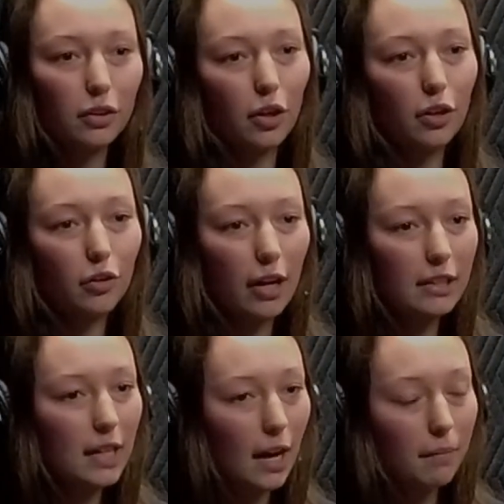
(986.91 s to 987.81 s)
learn
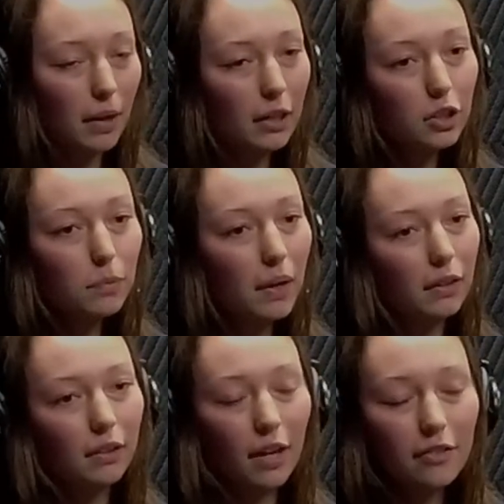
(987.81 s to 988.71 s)
great time management
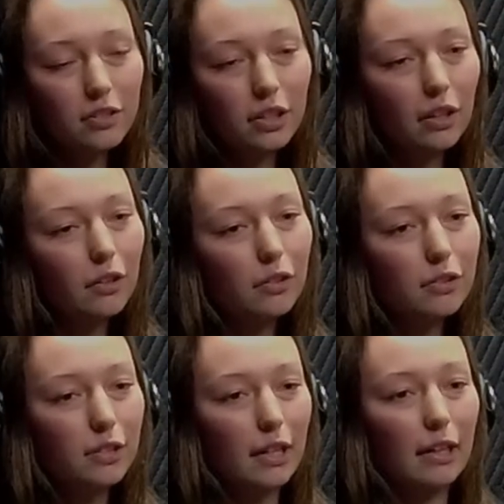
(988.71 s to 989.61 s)
and life
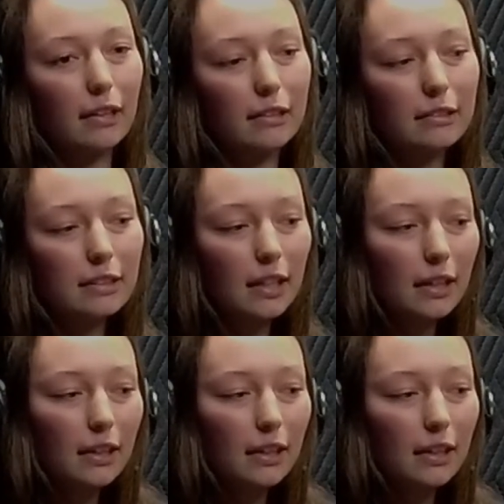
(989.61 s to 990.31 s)
skills, and